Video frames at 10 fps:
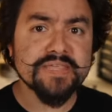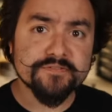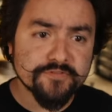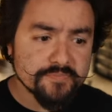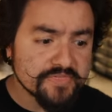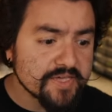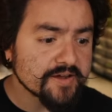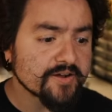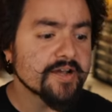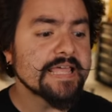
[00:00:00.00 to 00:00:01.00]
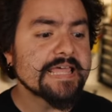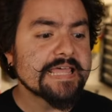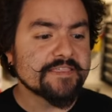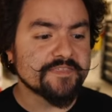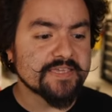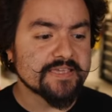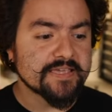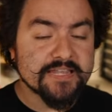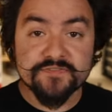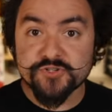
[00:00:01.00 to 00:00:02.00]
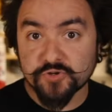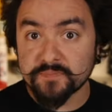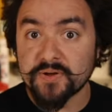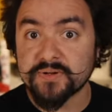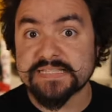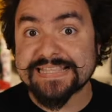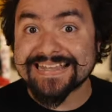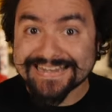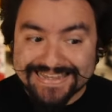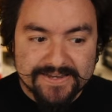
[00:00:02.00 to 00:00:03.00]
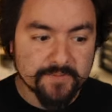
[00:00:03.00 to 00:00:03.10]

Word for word: From there, the individual components that need